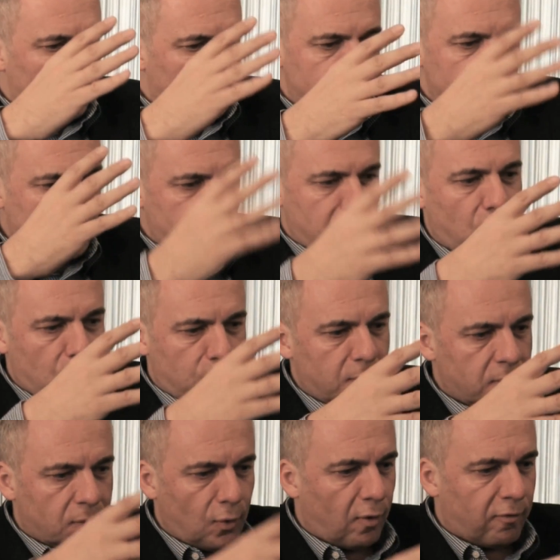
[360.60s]
this
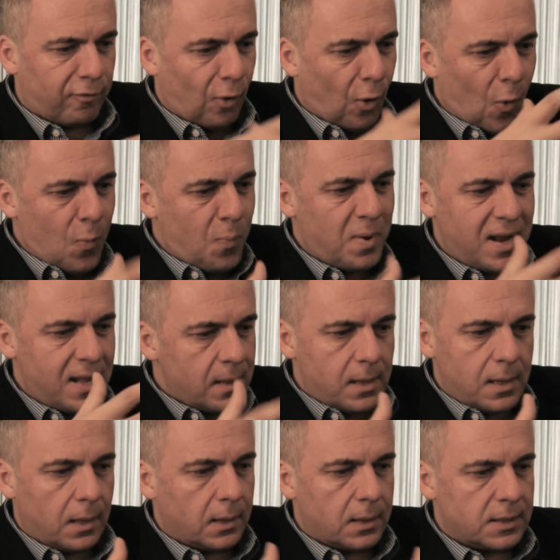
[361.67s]
moment of opening
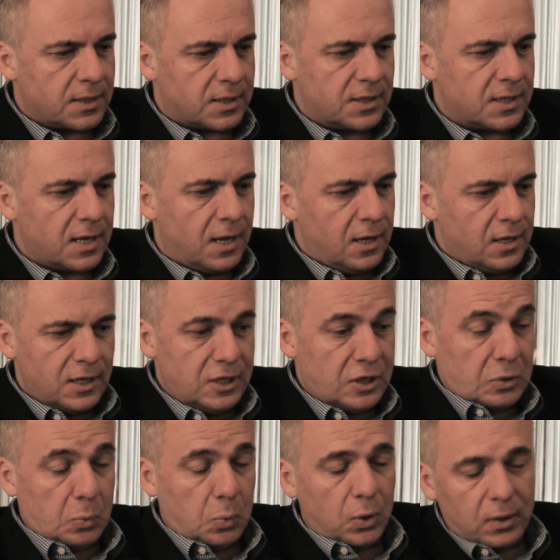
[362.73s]
the eyes
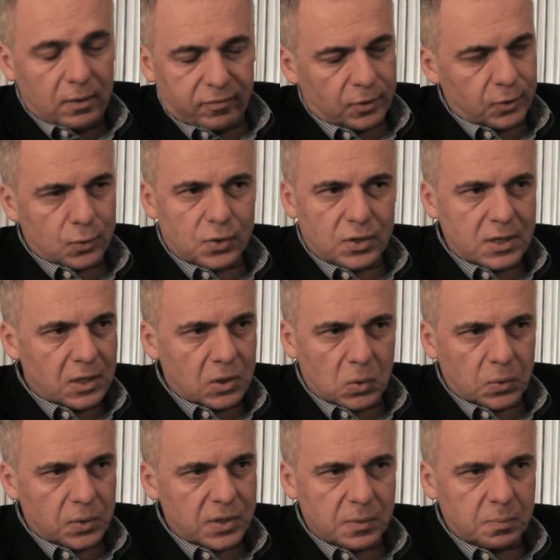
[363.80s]
is wonderful to see in
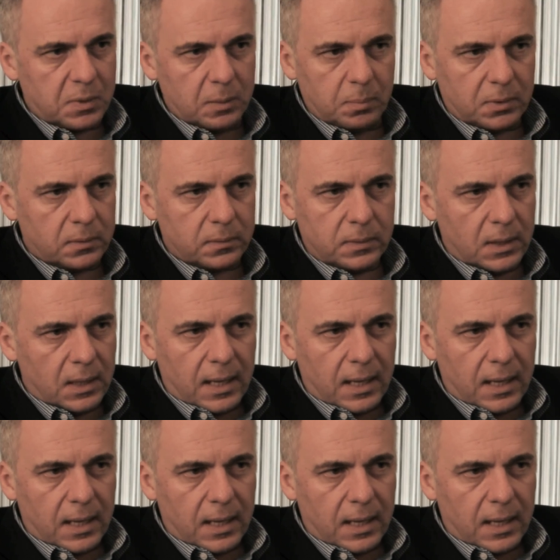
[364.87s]
all these people.